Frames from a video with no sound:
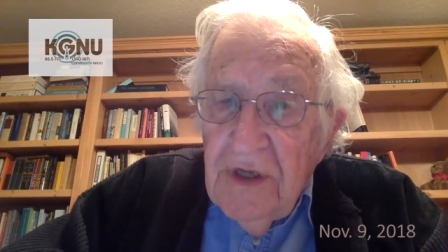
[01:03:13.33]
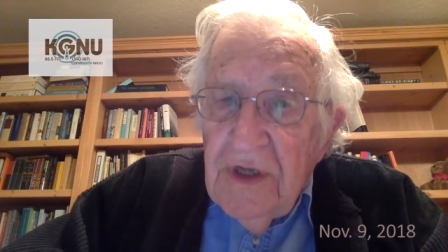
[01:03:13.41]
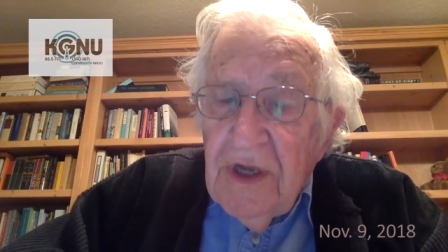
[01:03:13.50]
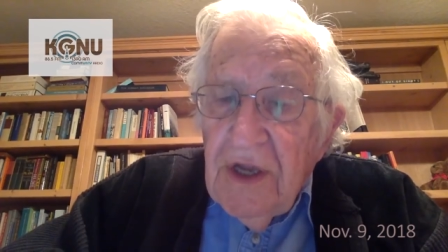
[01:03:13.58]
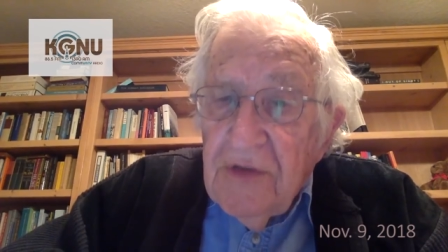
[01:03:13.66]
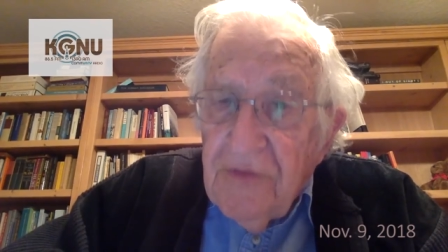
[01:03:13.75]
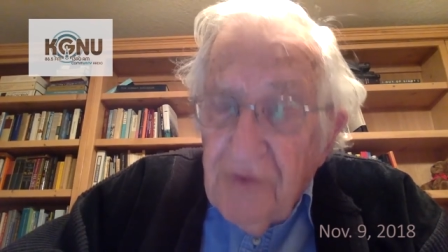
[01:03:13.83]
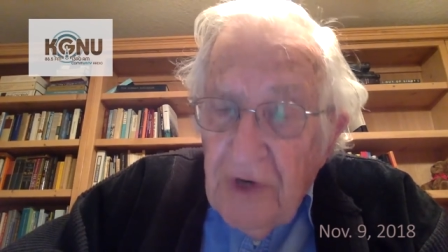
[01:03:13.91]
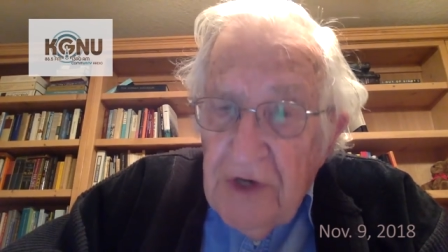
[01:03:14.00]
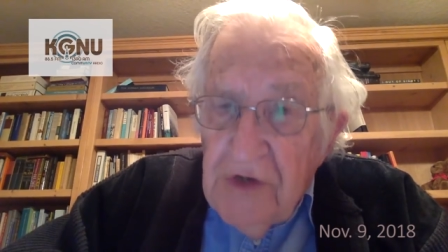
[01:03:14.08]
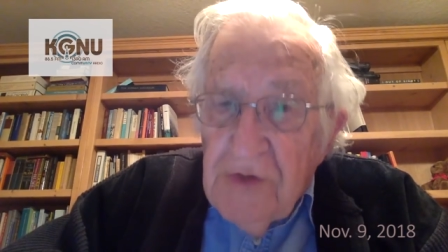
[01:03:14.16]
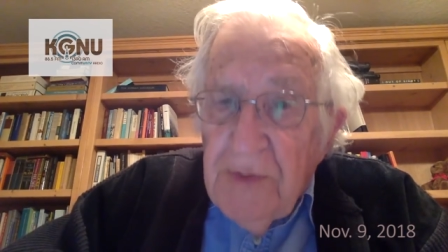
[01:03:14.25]
and
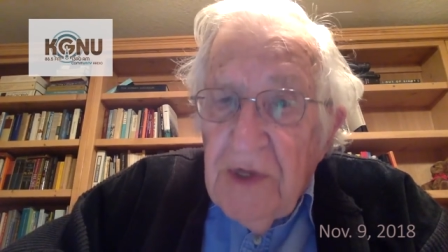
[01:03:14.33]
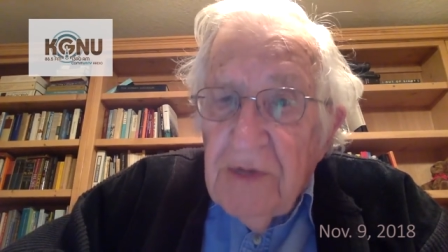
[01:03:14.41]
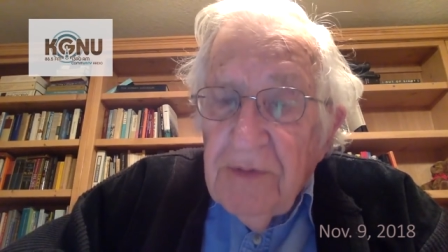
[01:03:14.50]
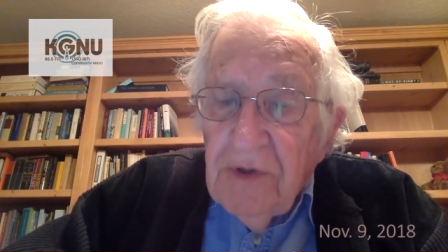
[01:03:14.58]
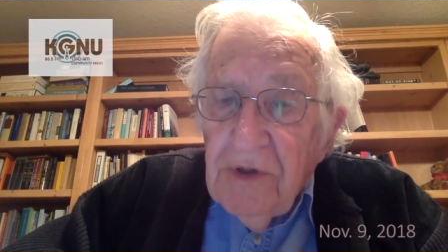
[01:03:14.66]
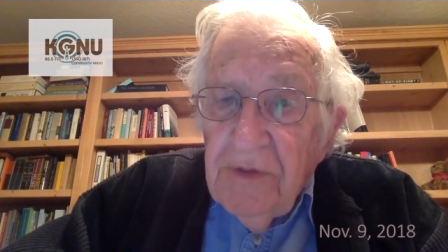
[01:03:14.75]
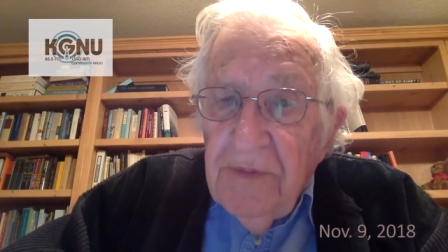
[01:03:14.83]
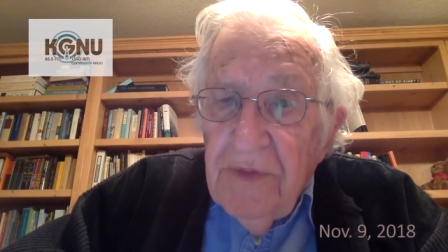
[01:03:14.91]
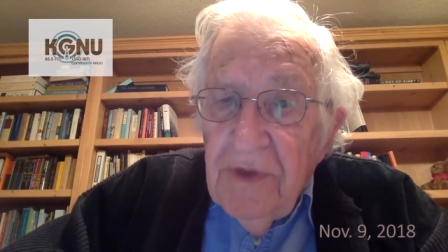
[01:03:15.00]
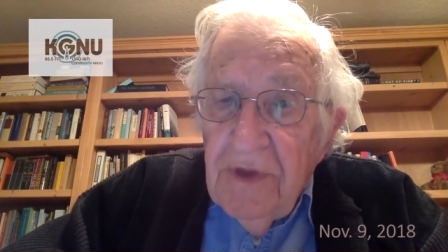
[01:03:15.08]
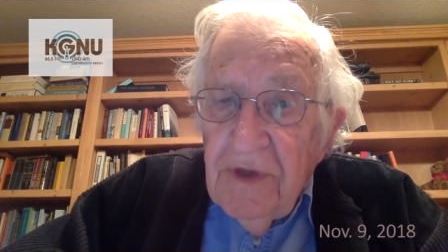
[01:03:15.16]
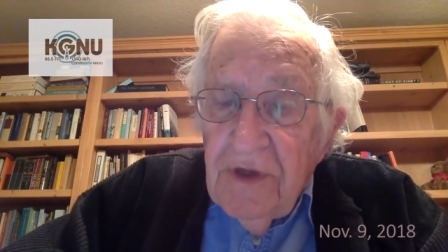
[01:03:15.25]
frees people
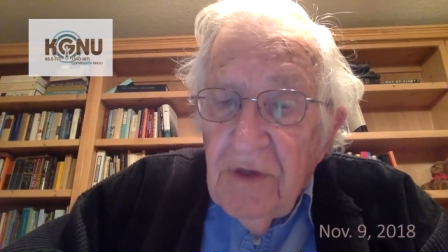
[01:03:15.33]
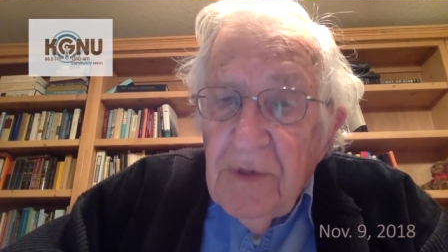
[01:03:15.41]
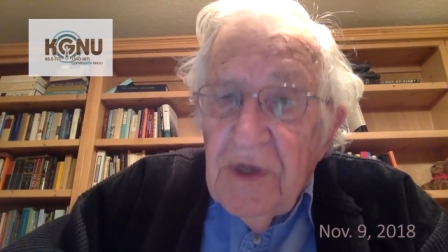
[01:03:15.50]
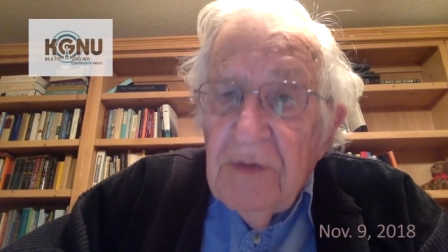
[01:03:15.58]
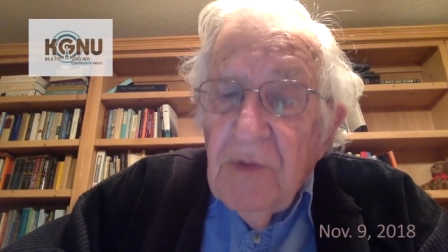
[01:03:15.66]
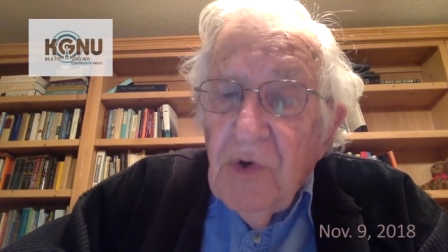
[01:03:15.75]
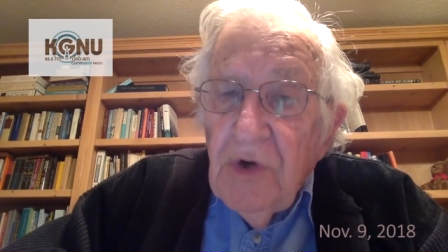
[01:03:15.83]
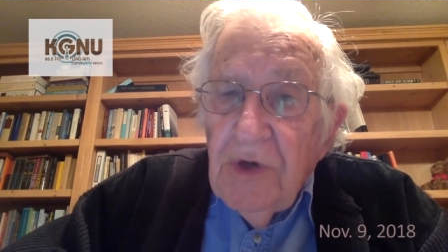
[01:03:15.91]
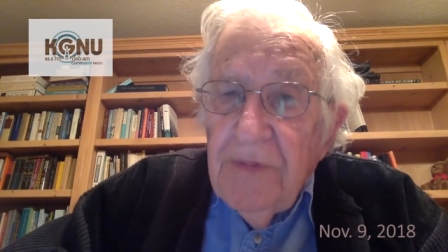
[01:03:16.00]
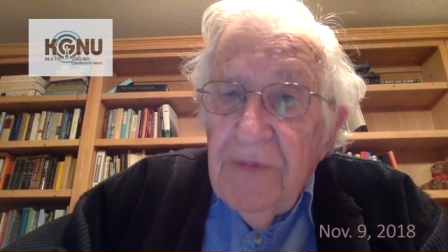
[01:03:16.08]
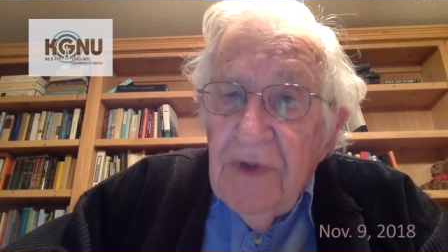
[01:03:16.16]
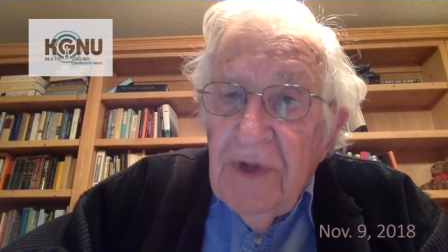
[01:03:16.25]
to be more
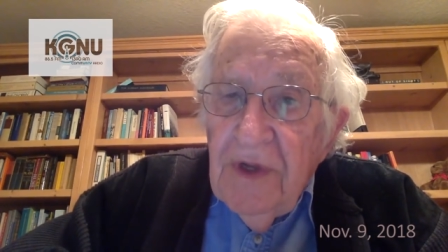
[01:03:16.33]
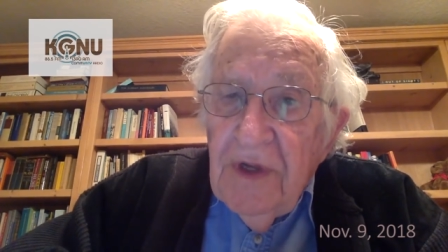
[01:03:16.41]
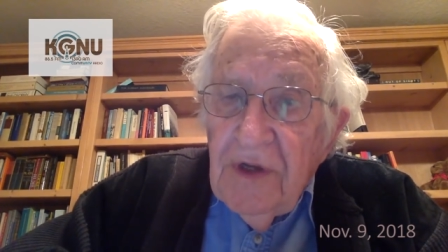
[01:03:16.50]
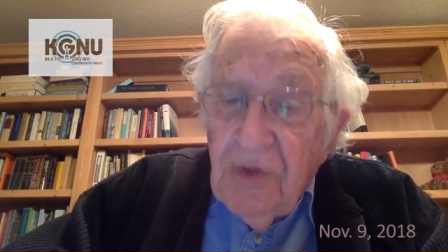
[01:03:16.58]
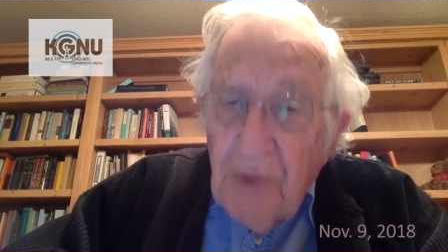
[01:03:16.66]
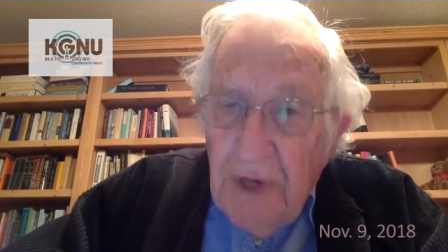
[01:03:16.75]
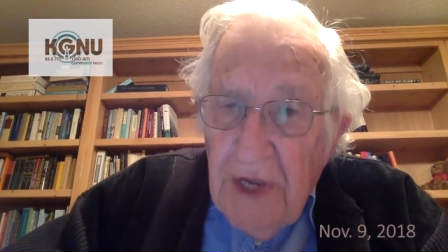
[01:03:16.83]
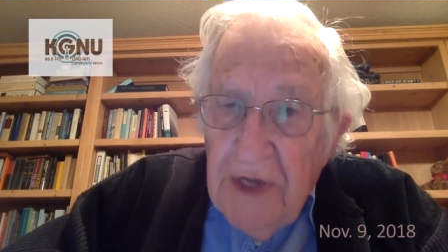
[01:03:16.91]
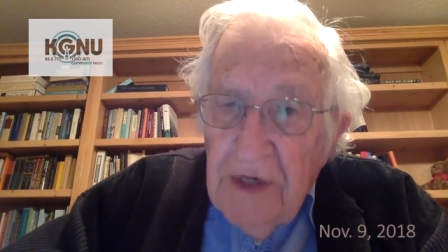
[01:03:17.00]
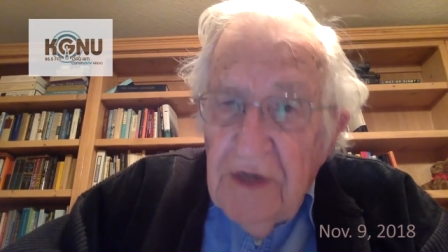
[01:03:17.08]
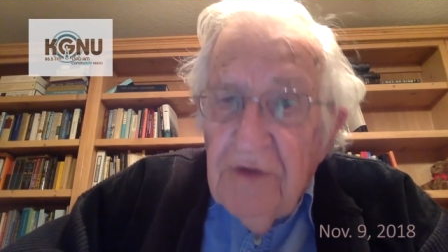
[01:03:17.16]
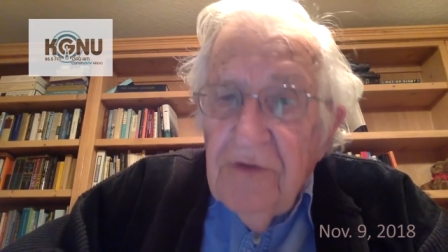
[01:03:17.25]

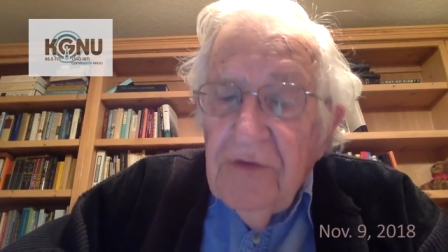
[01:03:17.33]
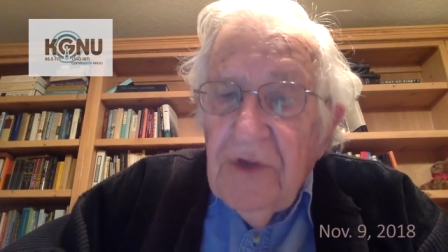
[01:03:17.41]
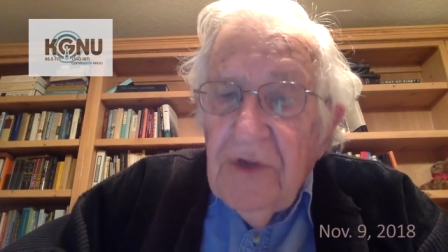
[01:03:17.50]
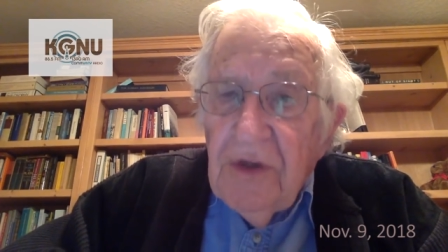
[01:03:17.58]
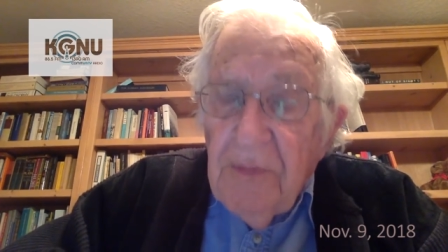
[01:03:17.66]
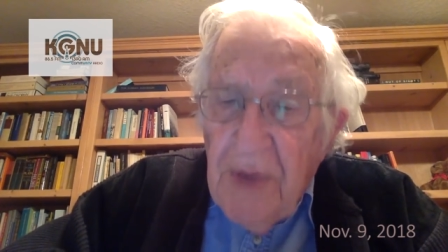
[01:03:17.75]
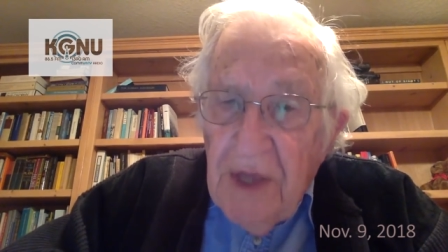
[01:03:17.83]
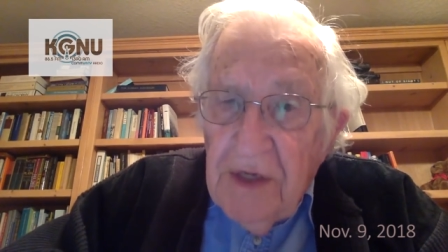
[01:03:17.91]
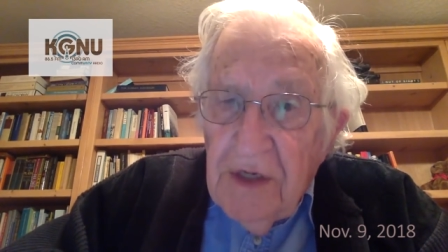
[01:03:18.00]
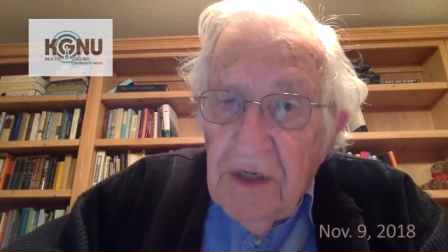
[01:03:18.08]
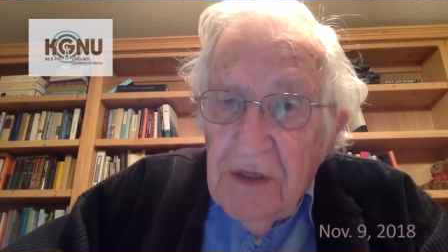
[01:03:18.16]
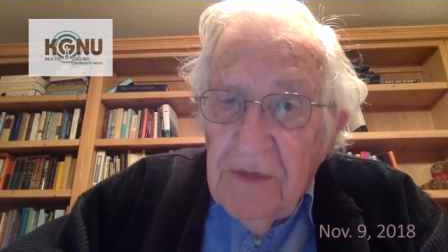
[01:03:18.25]
creative,
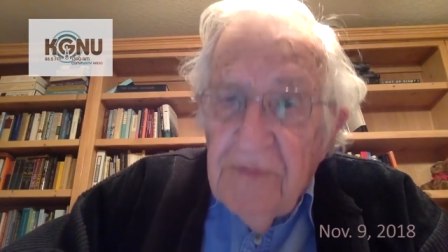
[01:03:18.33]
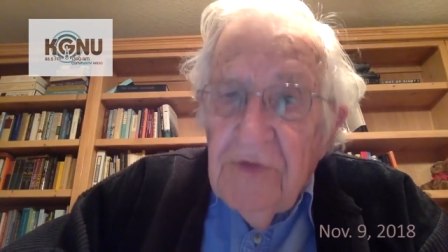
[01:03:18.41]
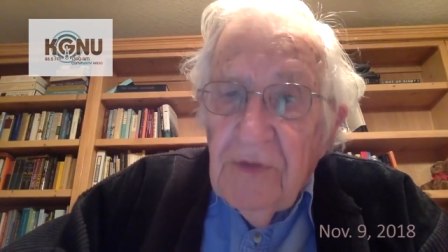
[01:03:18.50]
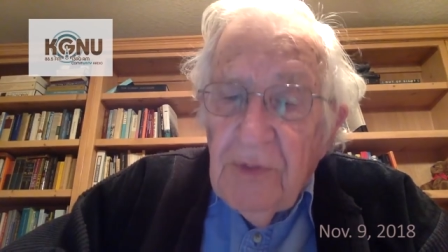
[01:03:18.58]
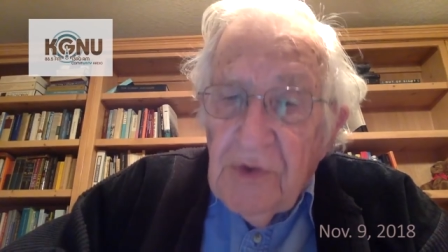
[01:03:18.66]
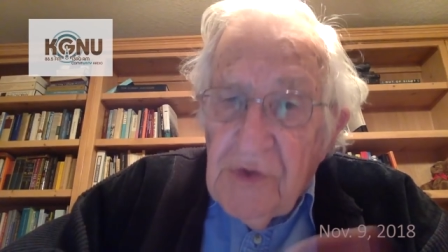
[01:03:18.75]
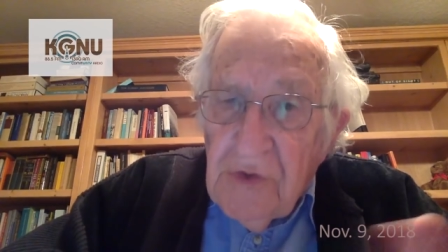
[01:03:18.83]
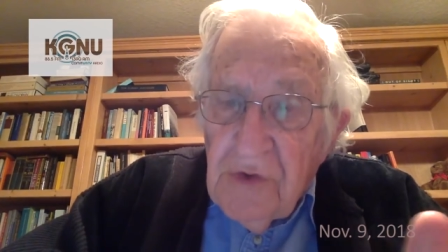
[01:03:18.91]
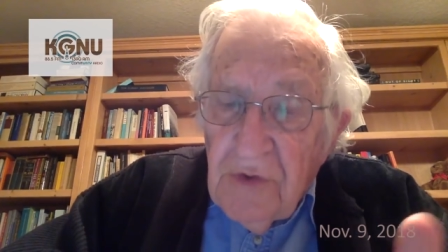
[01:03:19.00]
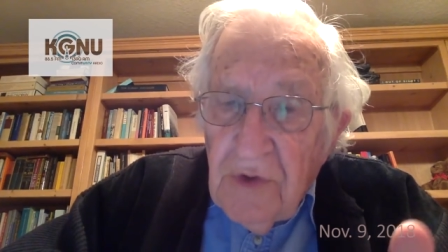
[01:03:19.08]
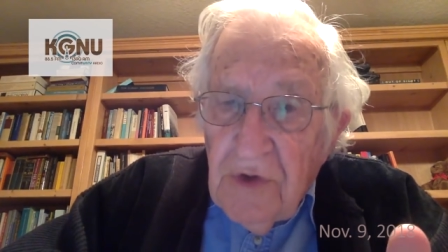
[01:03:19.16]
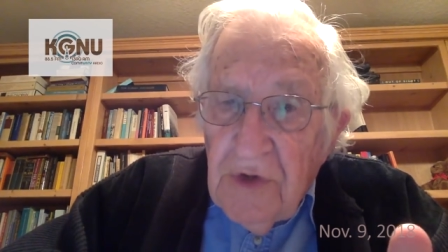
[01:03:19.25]
independent, to pursue
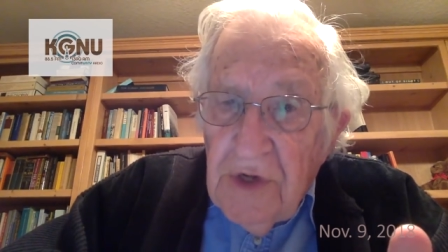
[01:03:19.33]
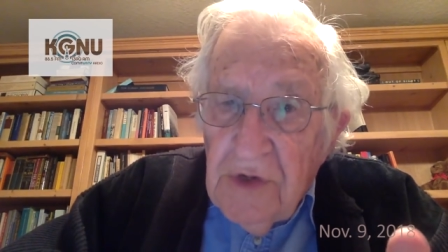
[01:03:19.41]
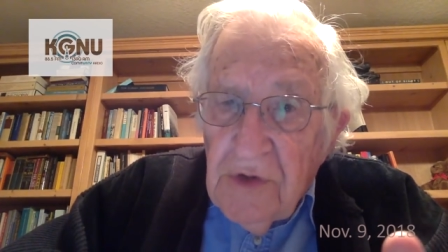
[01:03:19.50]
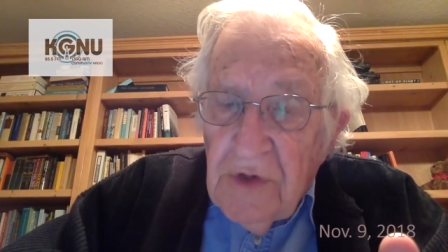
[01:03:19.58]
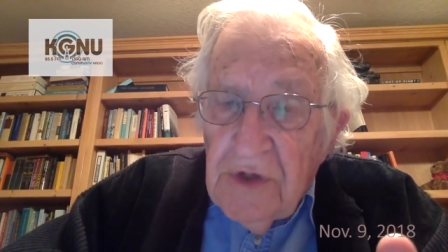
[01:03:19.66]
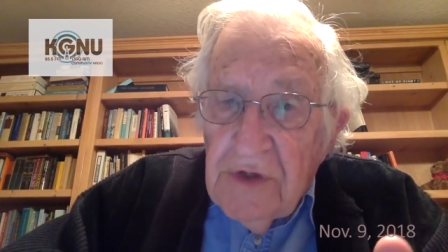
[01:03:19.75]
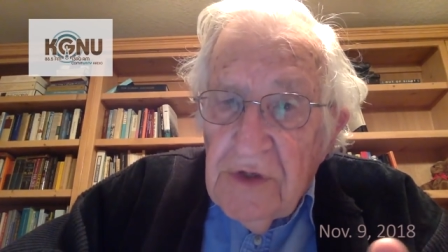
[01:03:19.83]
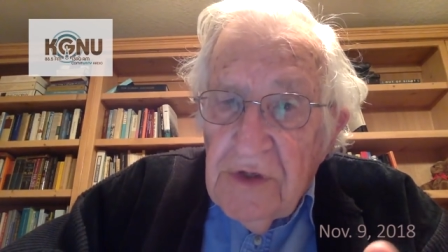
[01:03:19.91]
their own interests,